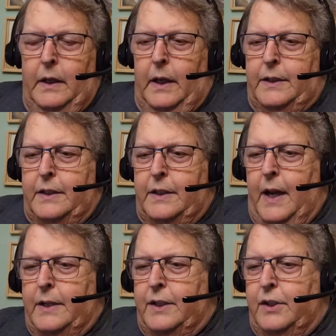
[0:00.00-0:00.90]
That's a
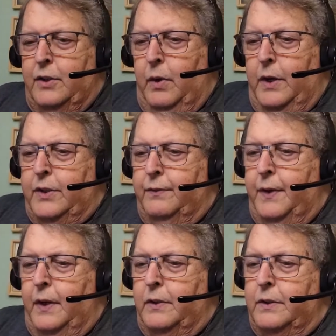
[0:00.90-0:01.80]
sad situation,
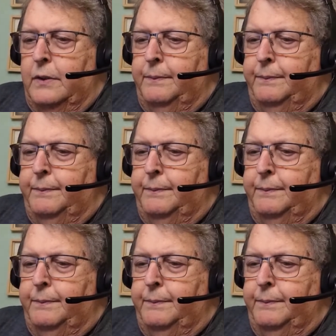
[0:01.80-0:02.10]
folks.